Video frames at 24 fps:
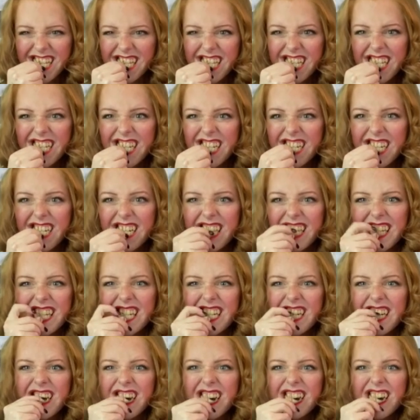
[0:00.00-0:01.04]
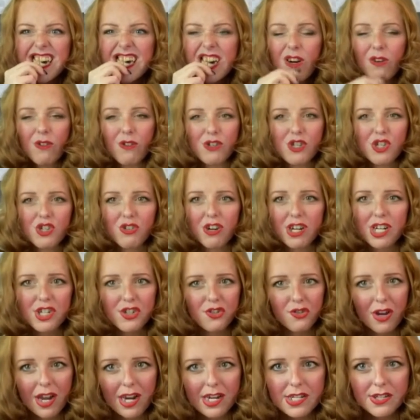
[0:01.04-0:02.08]
Again, that ultra
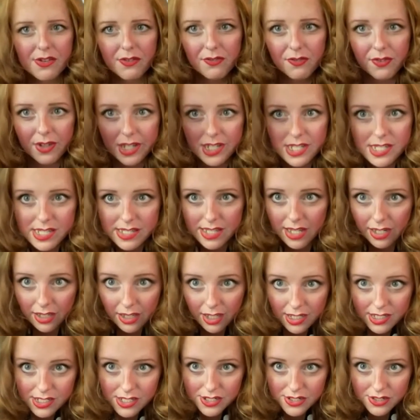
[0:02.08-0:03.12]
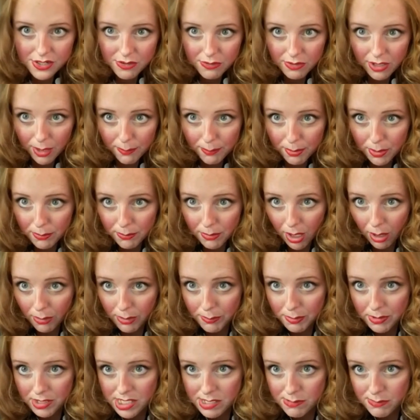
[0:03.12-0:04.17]
attractive face that I like to do when I put bobby
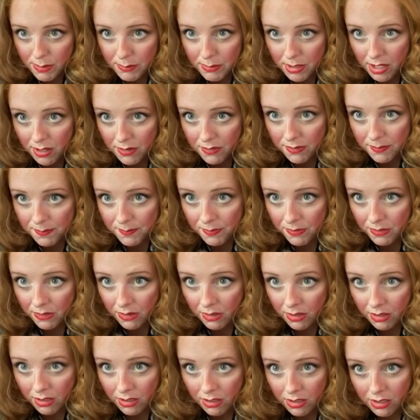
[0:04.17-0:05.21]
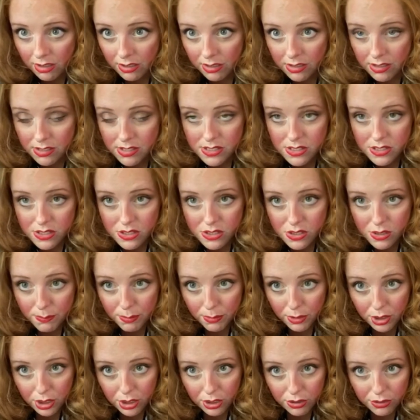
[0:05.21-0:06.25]
pins in my mouth. Super
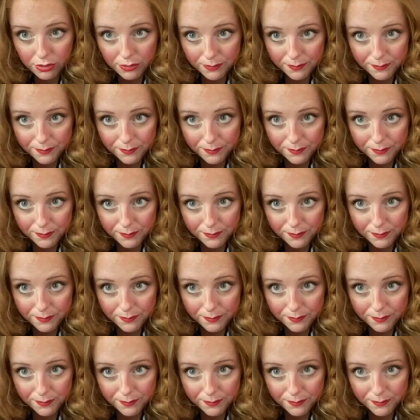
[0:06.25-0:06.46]
cute.